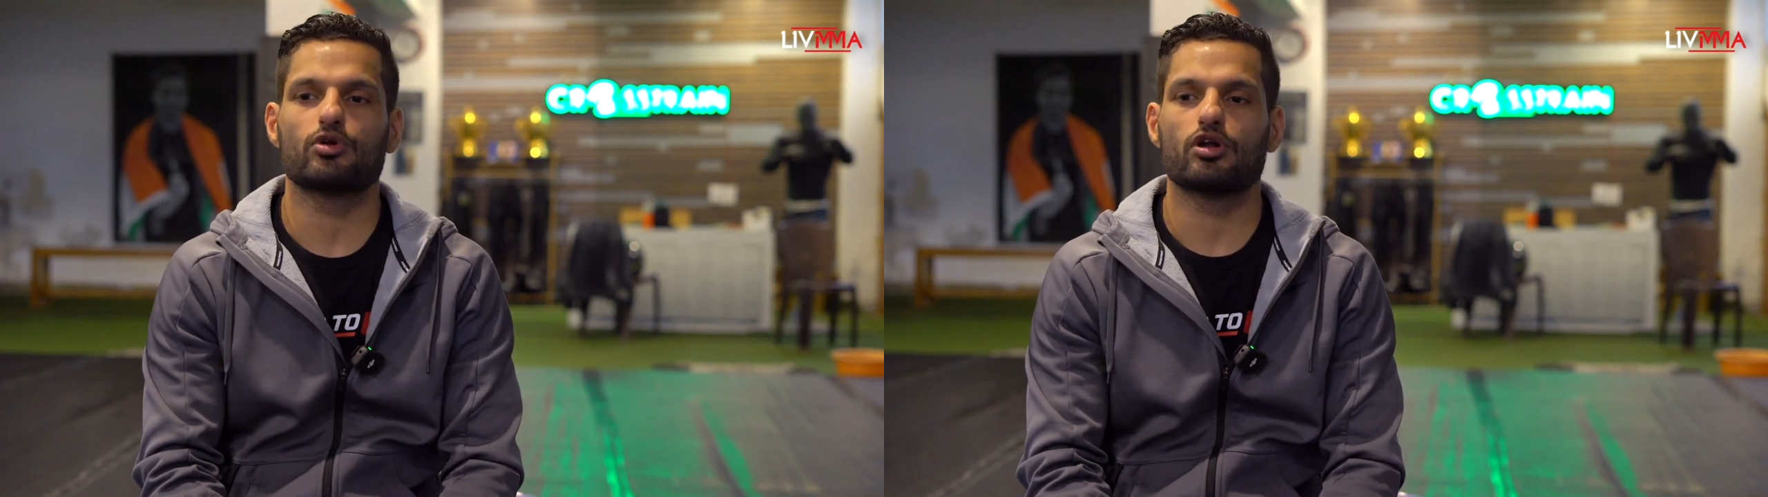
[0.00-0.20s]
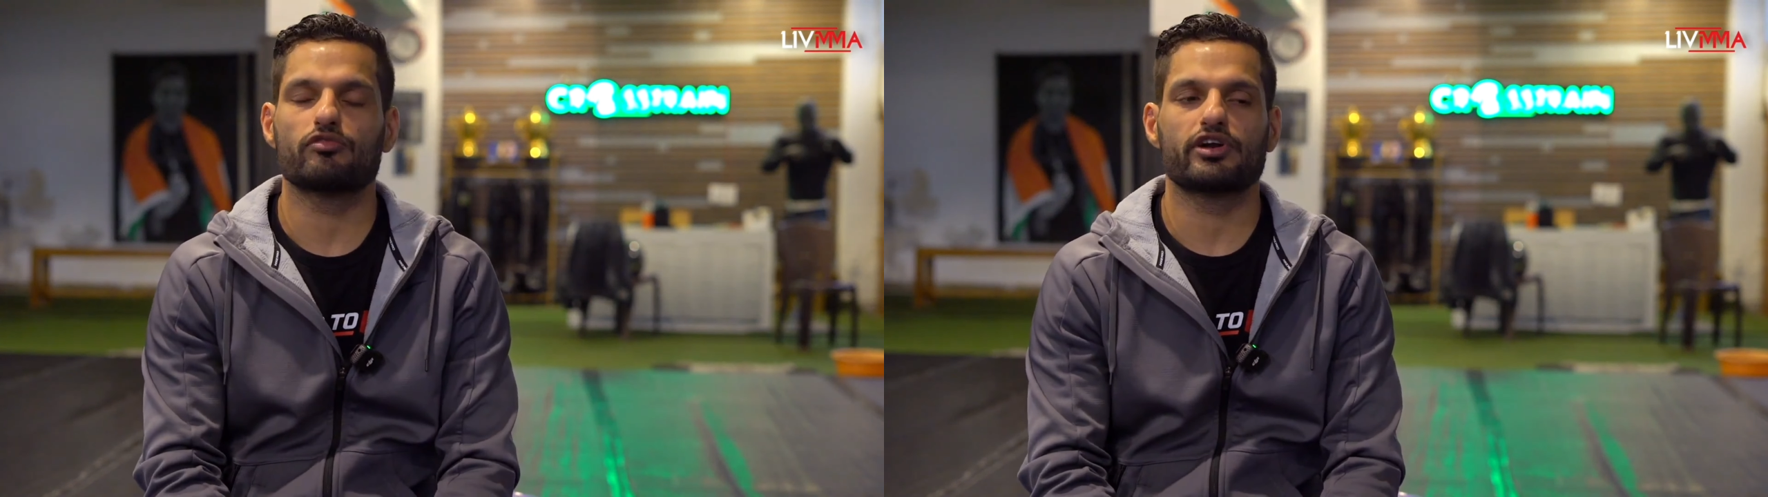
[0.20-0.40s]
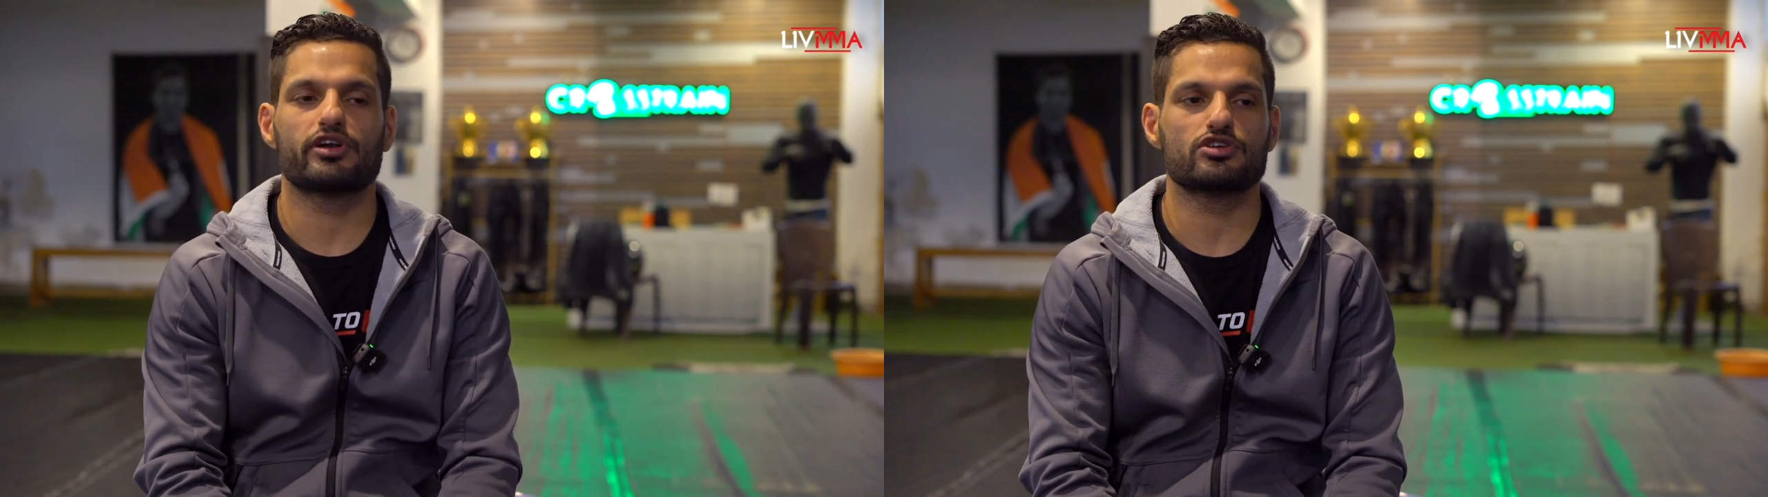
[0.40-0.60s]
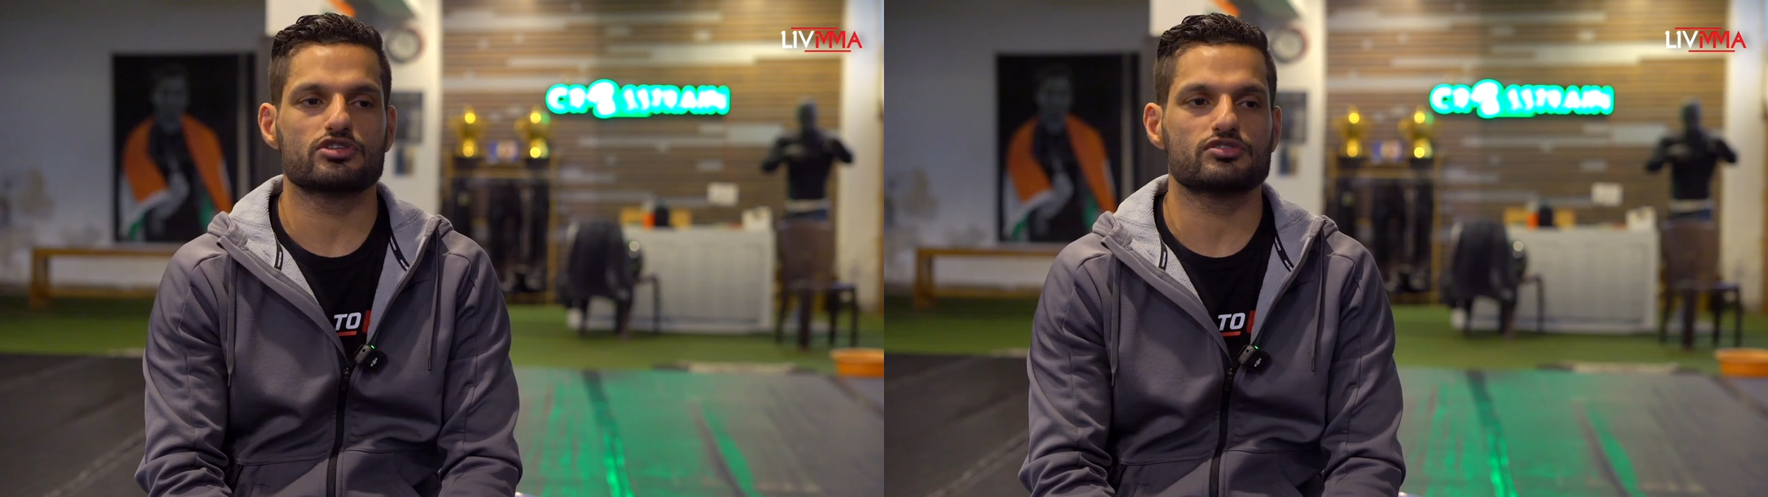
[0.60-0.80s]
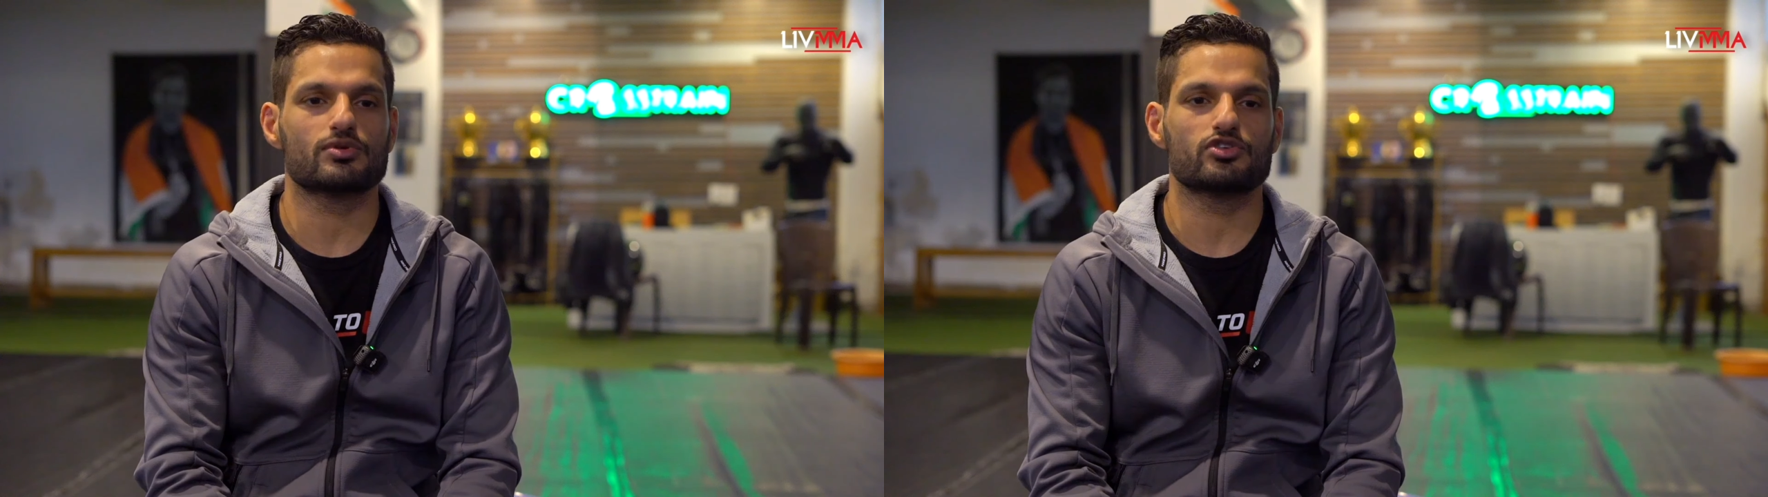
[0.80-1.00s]
a lot of
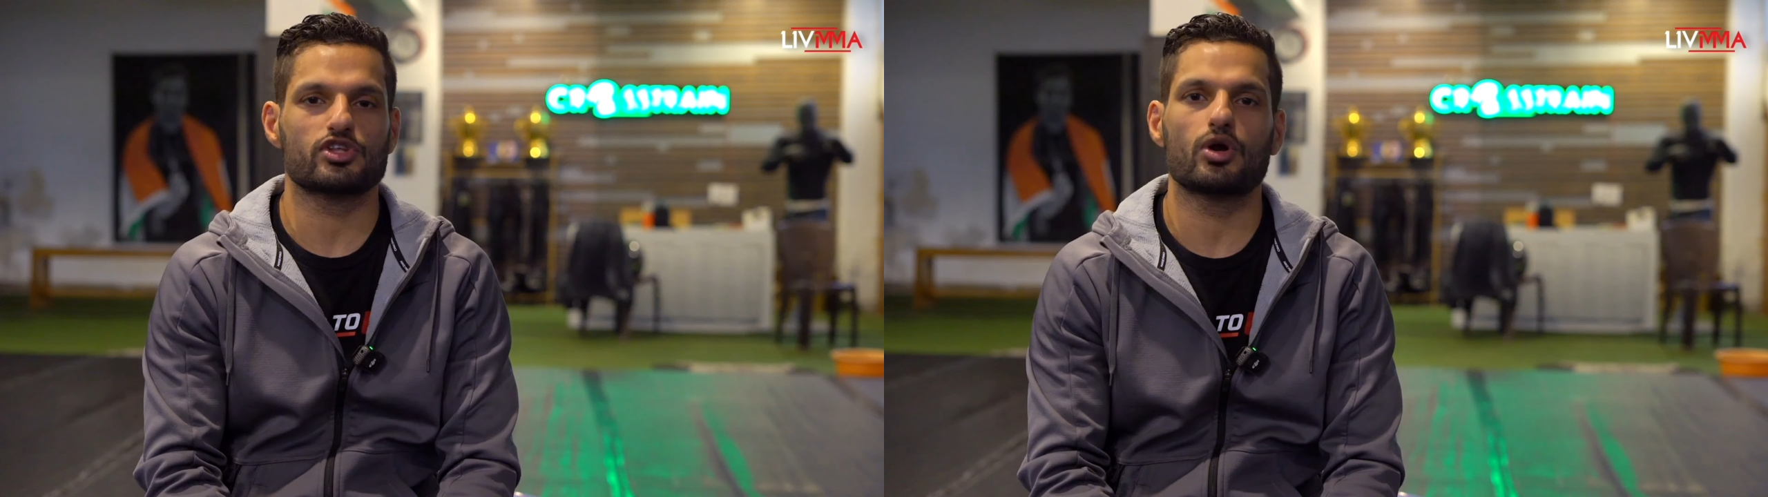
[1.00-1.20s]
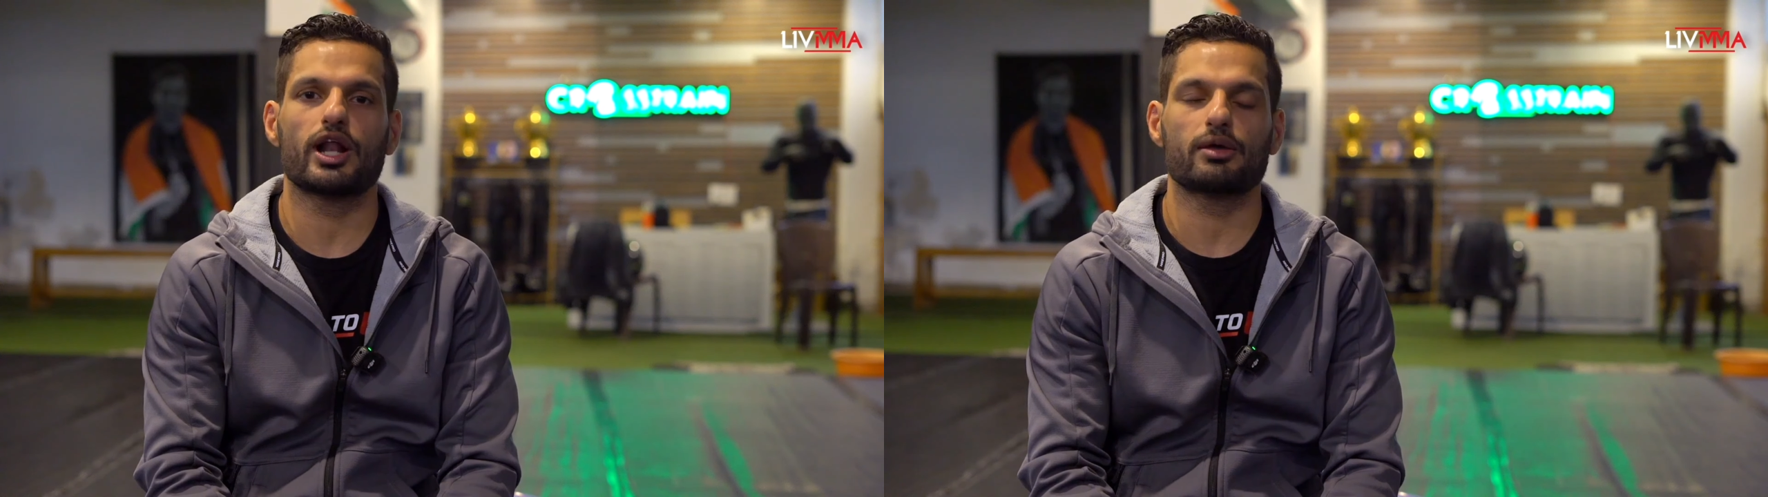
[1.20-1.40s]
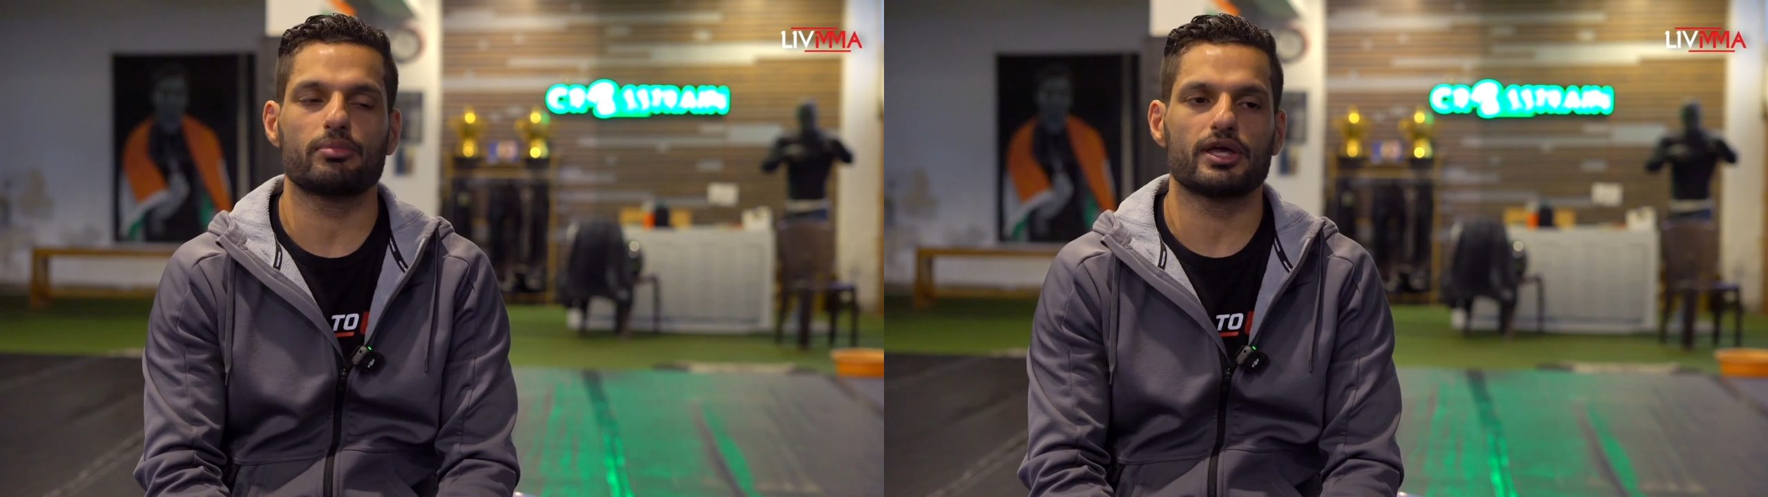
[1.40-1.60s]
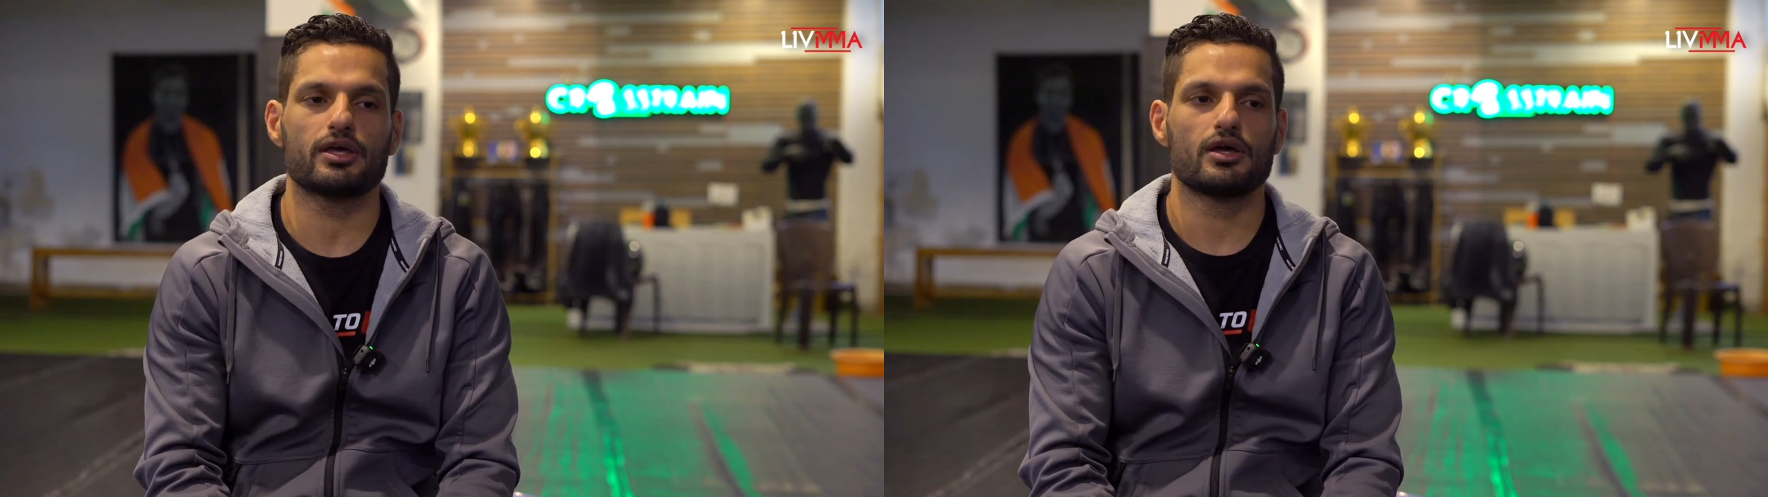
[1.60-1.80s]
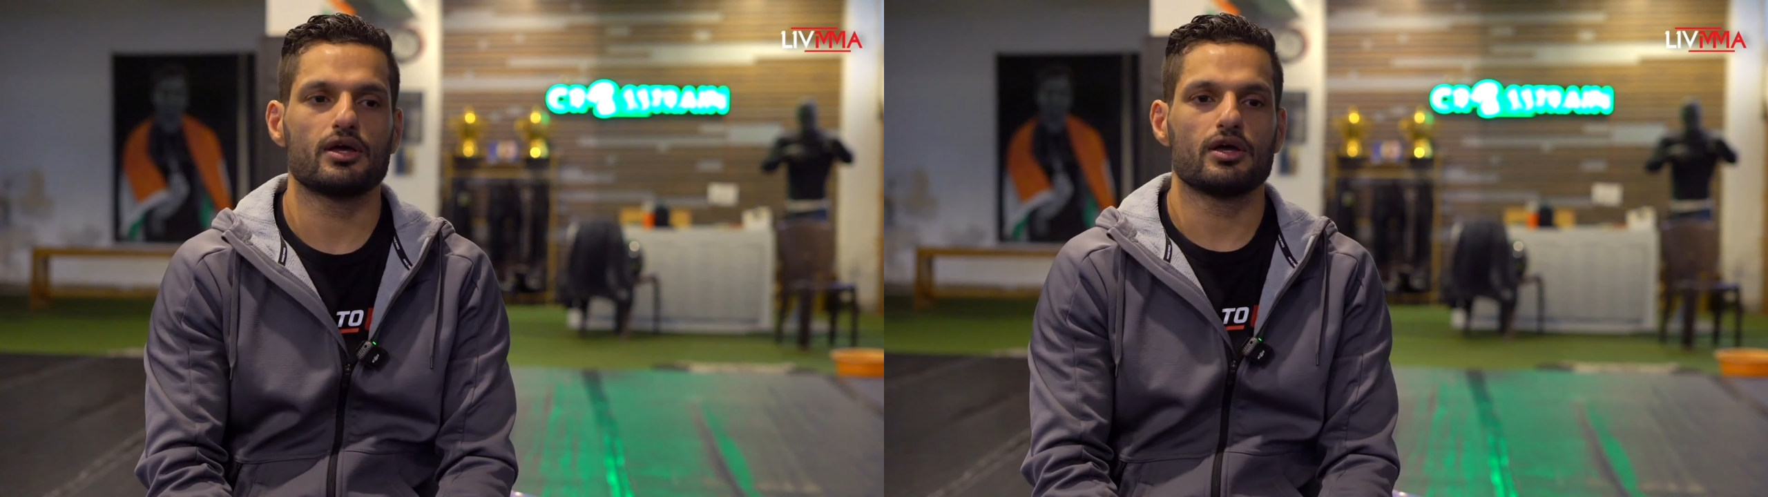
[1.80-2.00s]
federations because they don't like me